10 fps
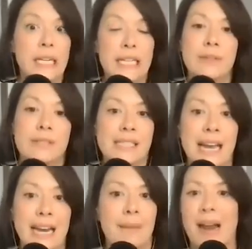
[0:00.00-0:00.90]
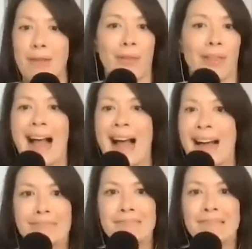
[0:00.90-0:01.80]
That was exciting. But other than
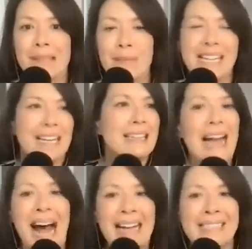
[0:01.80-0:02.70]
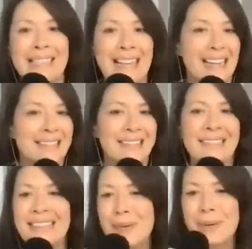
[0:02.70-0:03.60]
that, it was like class. And then
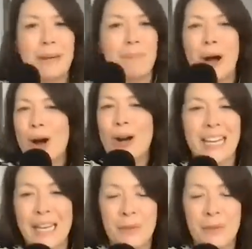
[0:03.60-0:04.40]
we didn't party.